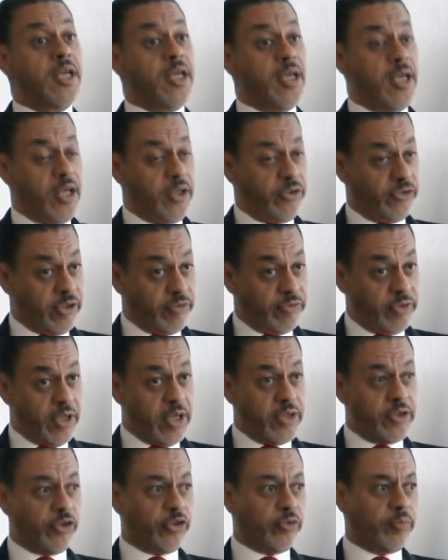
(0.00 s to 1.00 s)
and several
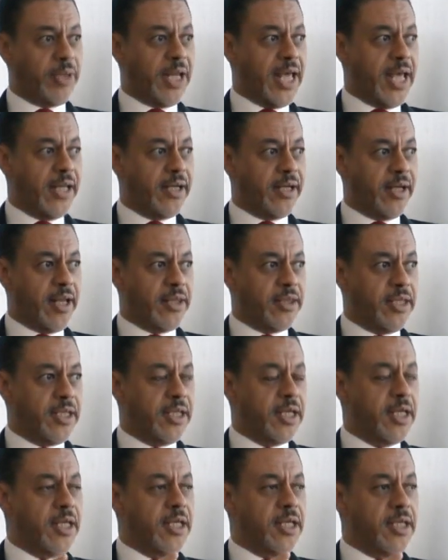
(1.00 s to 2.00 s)
others planned. And I
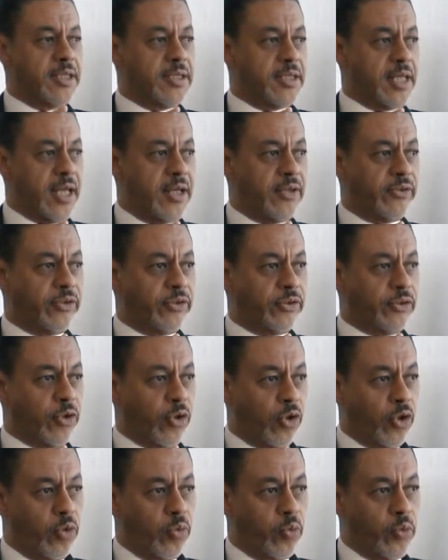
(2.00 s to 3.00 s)
think that is
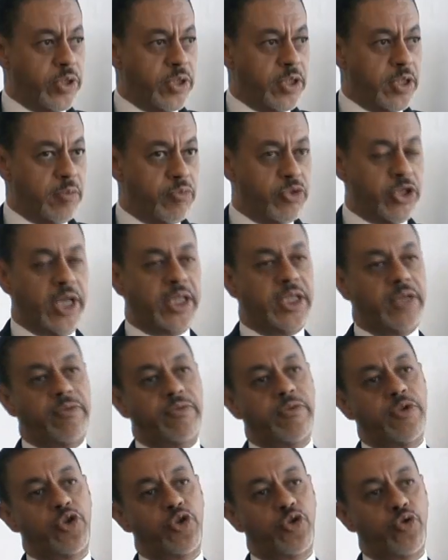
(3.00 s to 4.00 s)
all with the objective of
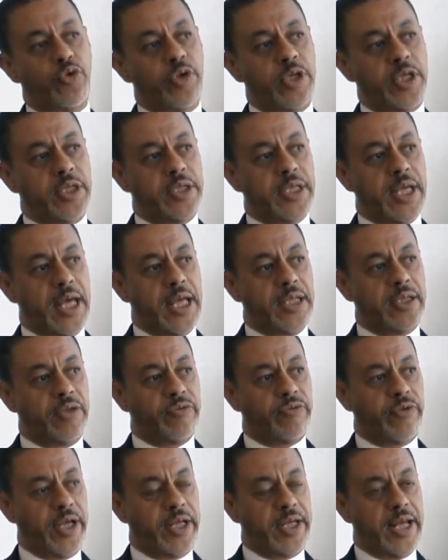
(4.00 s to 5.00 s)
ensuring that the
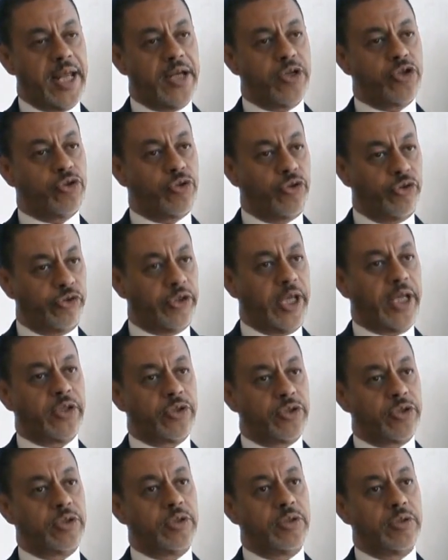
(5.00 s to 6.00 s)
financial
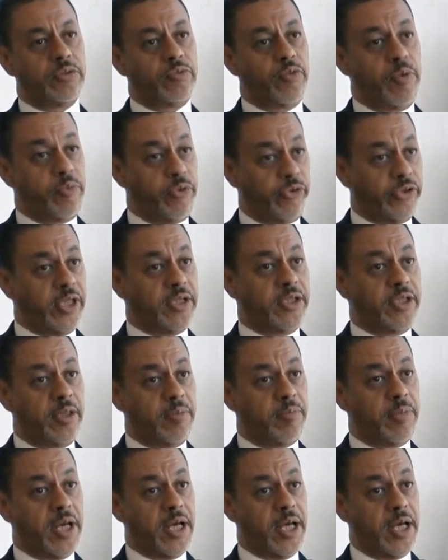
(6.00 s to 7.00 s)
sector,
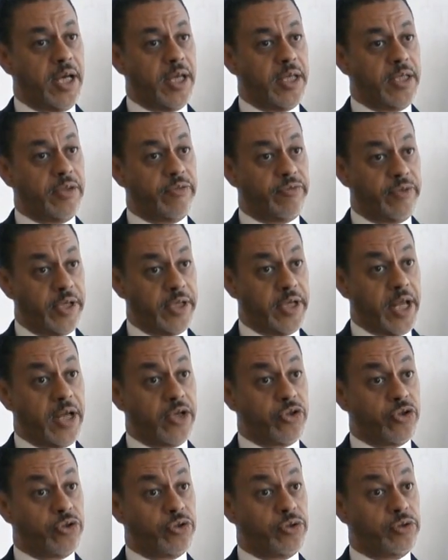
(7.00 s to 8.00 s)
represented by the
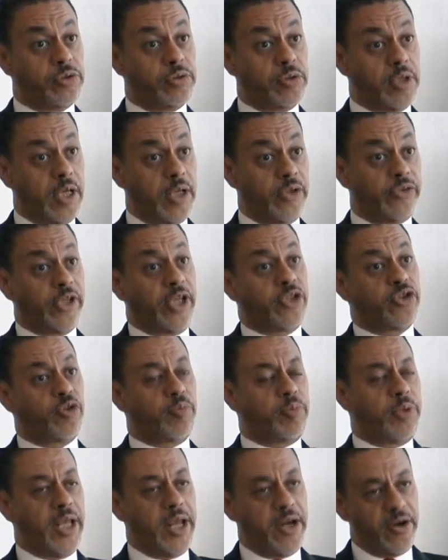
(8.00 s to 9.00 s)
financial sector
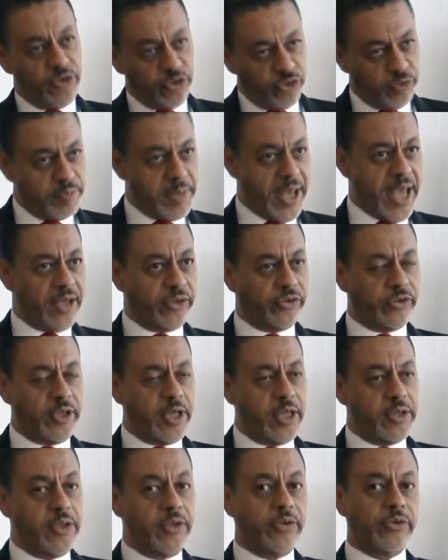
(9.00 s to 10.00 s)
players, banks and
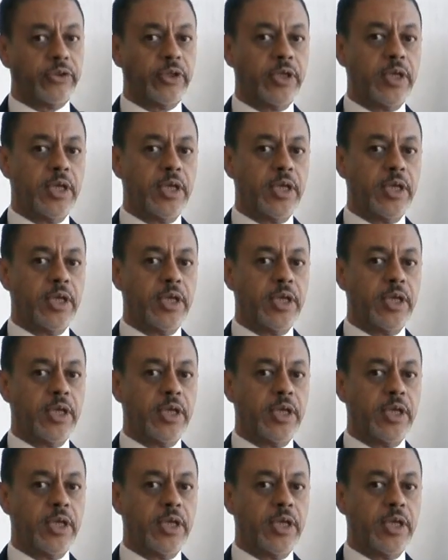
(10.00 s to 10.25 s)
others,